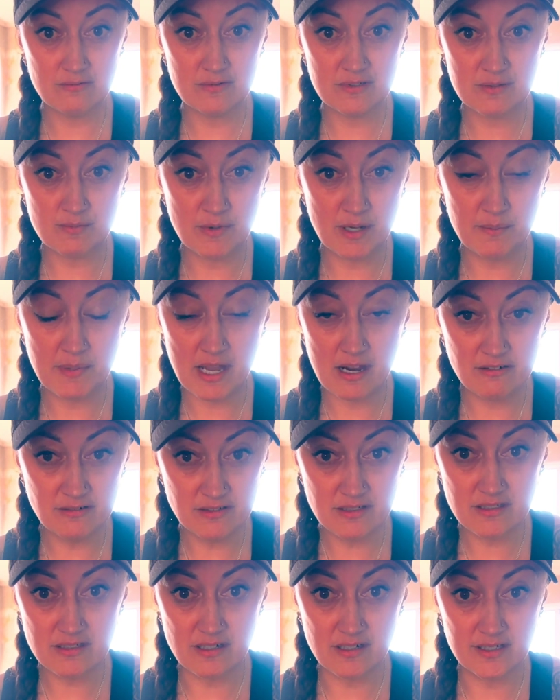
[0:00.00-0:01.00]
It was my
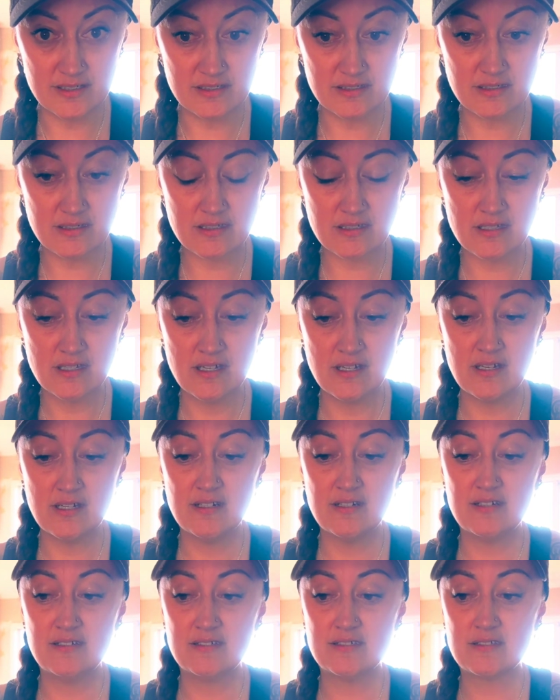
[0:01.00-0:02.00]
parasites.
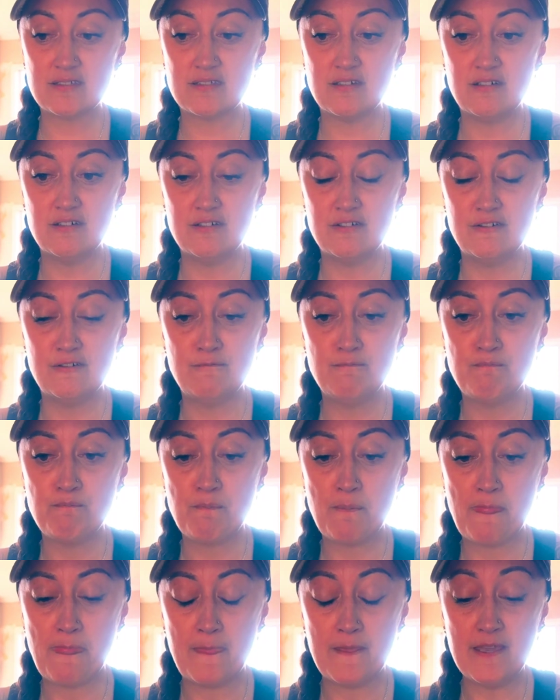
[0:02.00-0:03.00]
So,
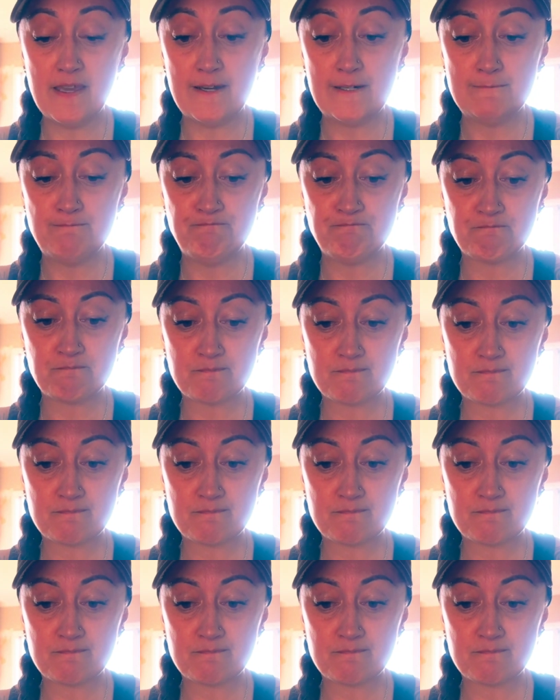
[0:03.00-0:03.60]
yeah.